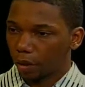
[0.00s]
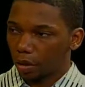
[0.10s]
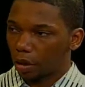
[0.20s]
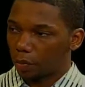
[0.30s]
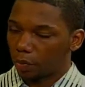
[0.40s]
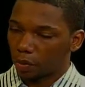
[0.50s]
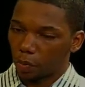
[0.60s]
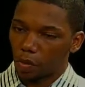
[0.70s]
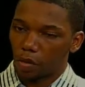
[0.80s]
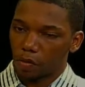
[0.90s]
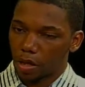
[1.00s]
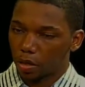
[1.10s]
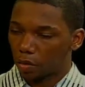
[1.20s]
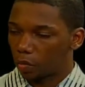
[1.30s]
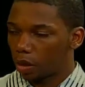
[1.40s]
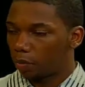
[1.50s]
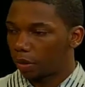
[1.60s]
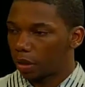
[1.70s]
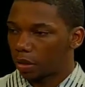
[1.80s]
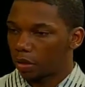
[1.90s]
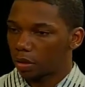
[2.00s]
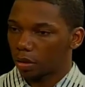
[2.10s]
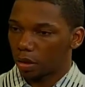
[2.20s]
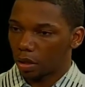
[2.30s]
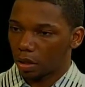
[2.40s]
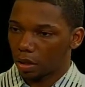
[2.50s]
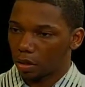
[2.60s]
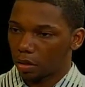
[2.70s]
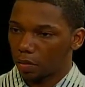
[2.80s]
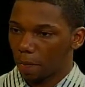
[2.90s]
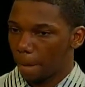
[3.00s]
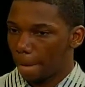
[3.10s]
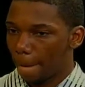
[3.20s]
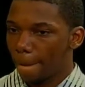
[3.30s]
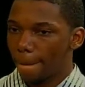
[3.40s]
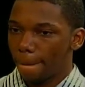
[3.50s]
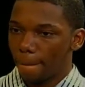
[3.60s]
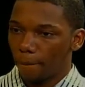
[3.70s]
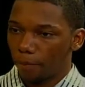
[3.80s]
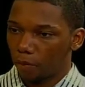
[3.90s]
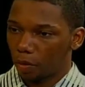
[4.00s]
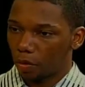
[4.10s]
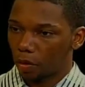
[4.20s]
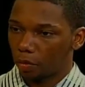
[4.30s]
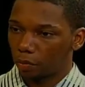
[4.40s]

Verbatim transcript: I was born and raised in White Plains, and you know.